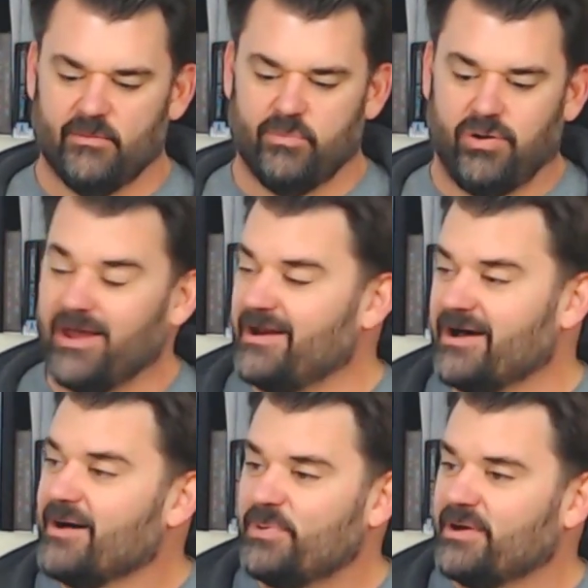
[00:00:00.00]
prayed
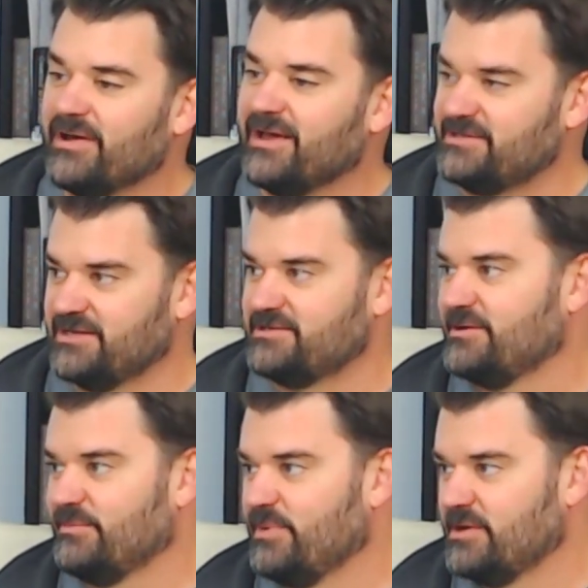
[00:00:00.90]
up. I guess that's
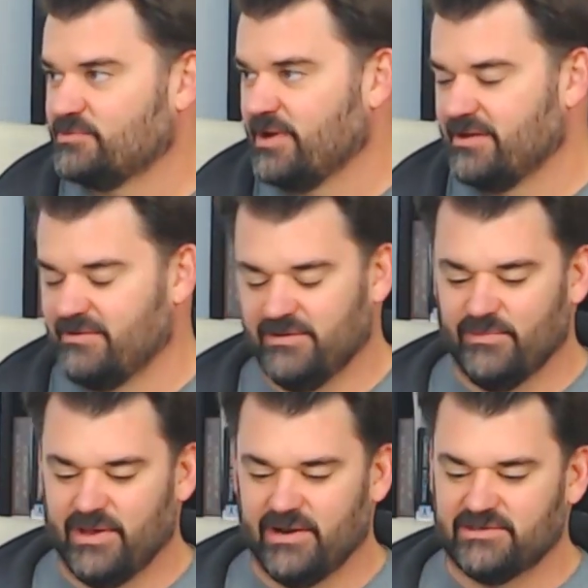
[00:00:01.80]
the best way
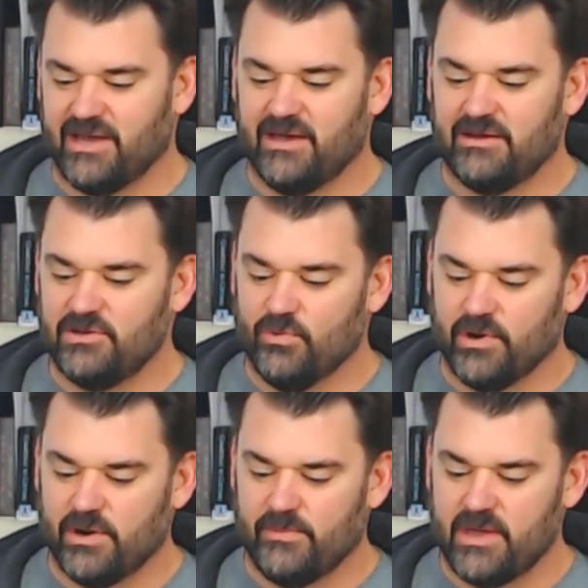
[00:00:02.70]
to say it. You
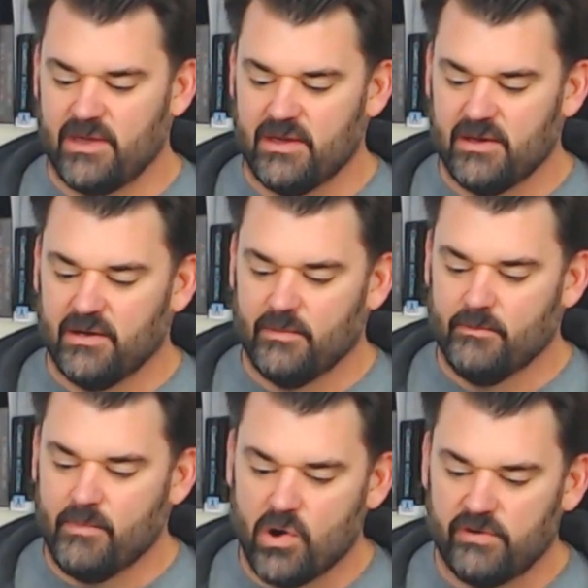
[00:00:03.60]
want to be
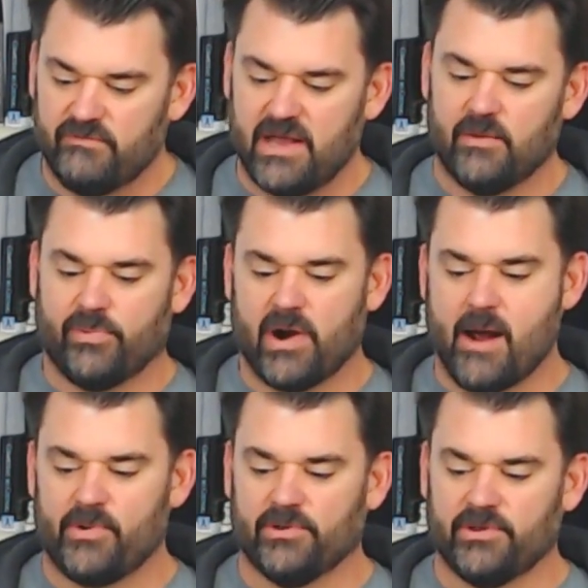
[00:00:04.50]
motivated
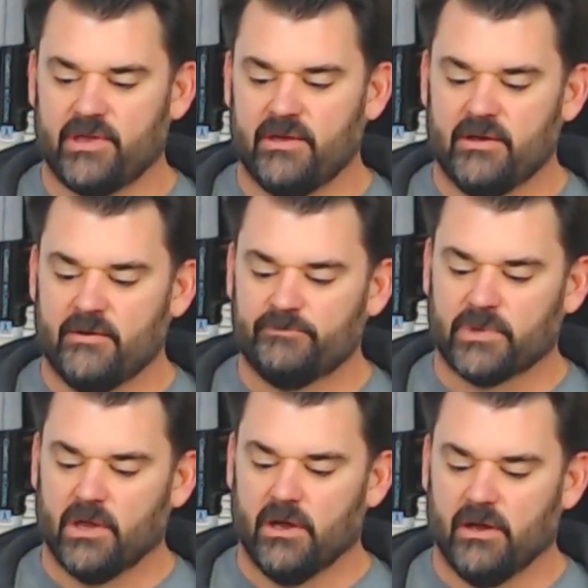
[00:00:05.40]
properly.
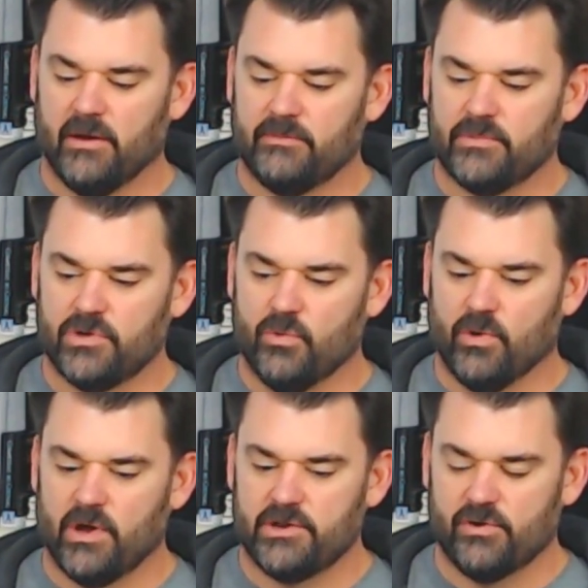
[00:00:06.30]
You
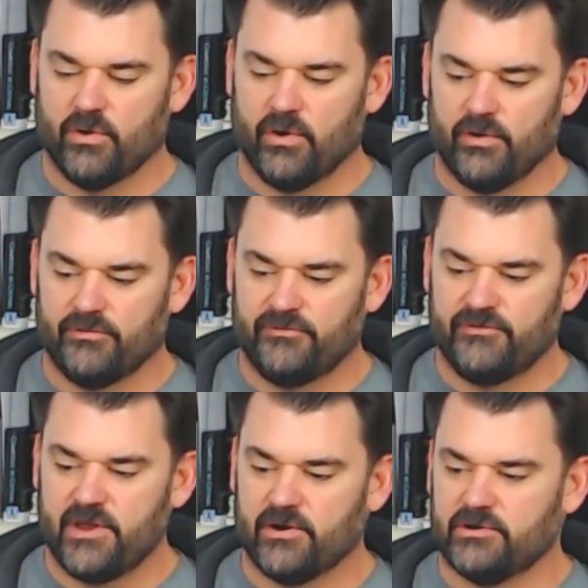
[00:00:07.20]
want your
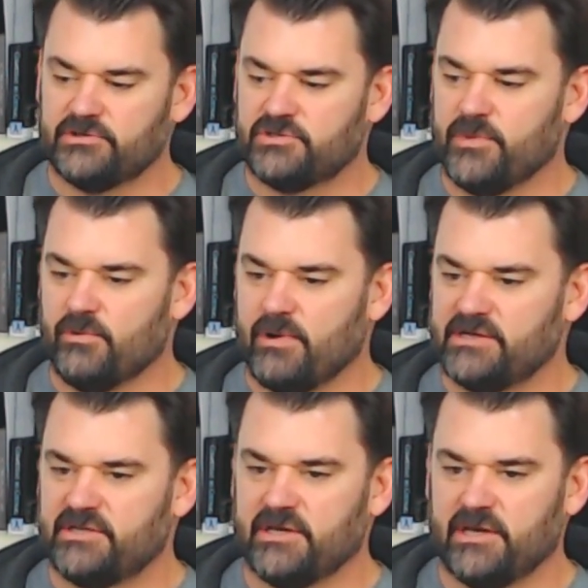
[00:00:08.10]
fears to be
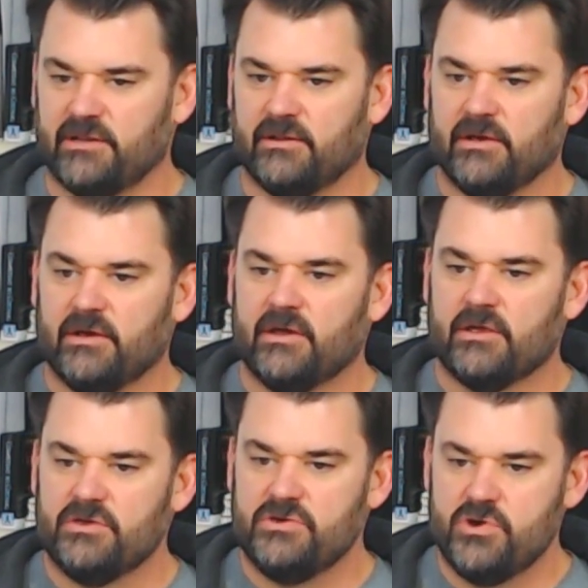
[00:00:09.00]
resting in
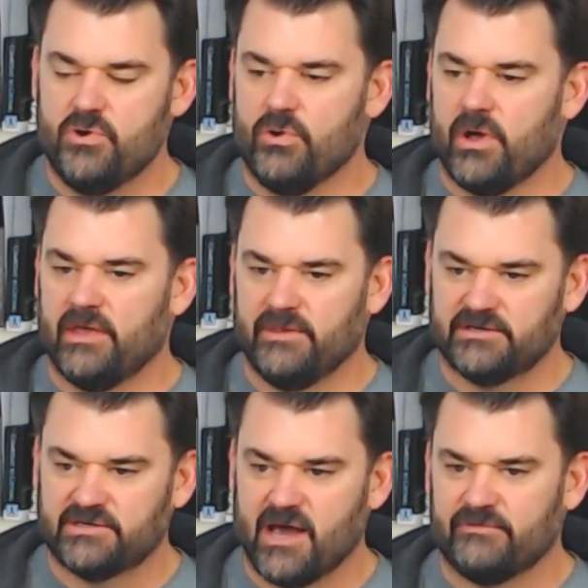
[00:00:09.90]
you, and
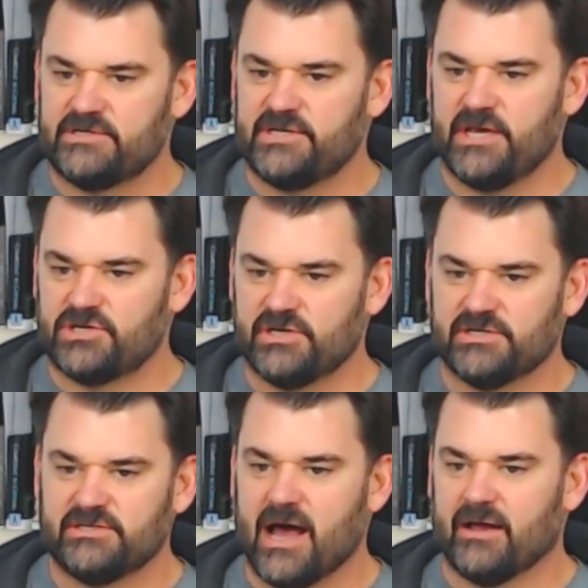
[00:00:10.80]
this conversation is
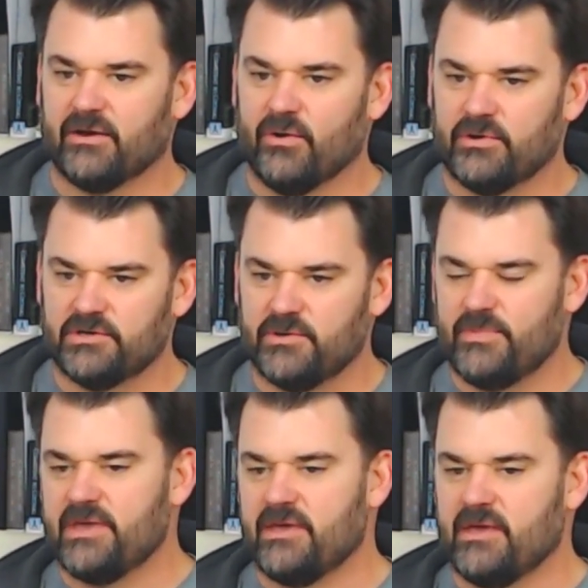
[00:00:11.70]
not going to
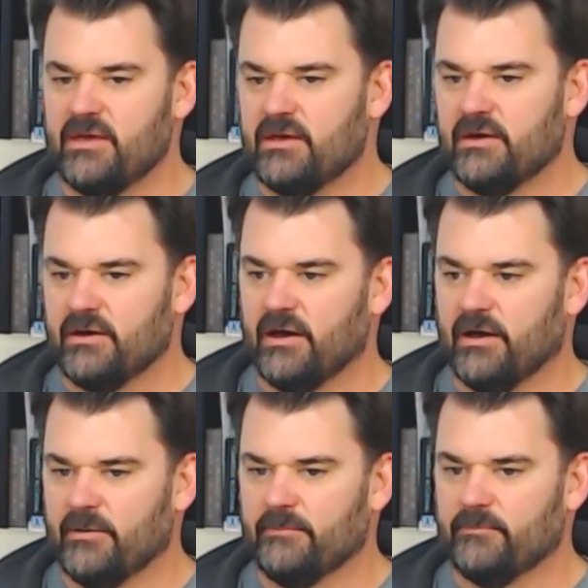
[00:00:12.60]
be
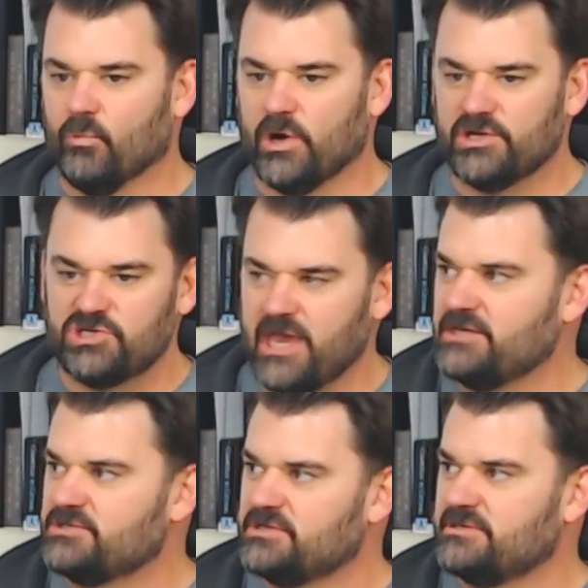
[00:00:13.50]
what
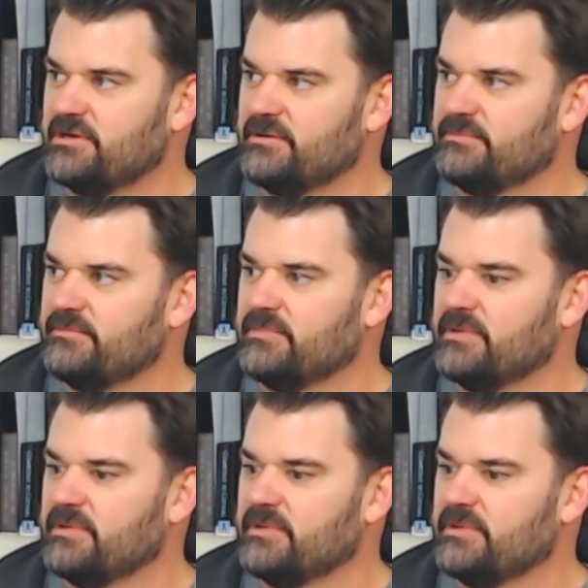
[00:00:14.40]
changes them,